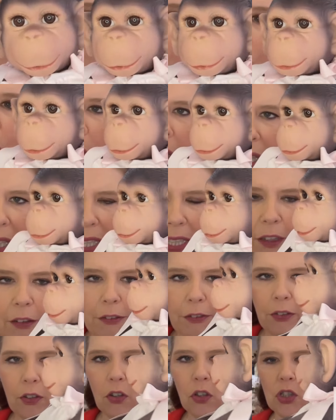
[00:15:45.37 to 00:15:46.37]
it really
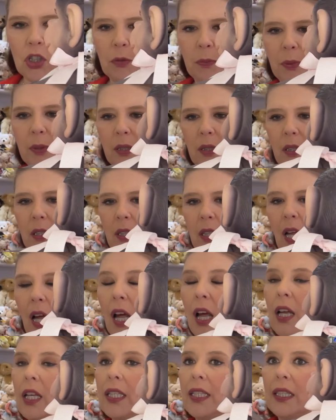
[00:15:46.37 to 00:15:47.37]
affordable,
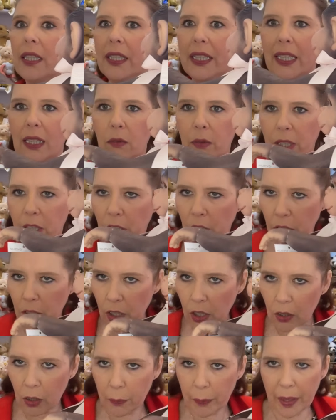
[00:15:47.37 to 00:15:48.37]
still with
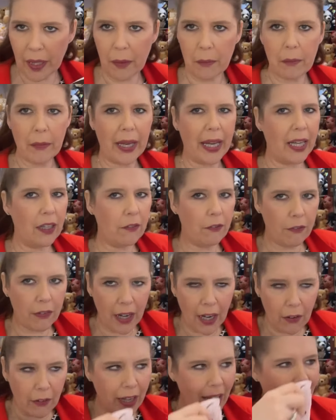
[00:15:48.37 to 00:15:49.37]
European made,
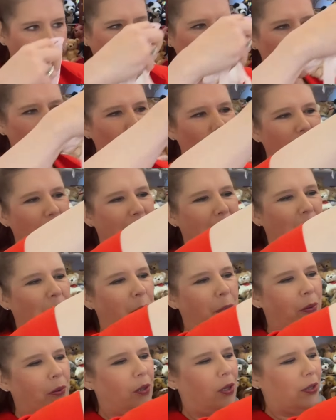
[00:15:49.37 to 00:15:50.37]
very high quality
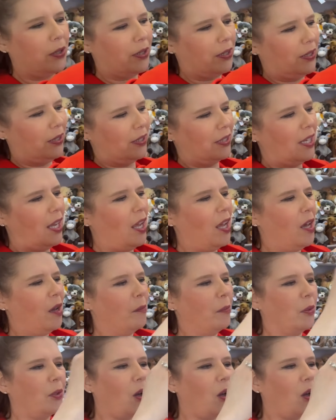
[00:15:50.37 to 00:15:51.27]
product, but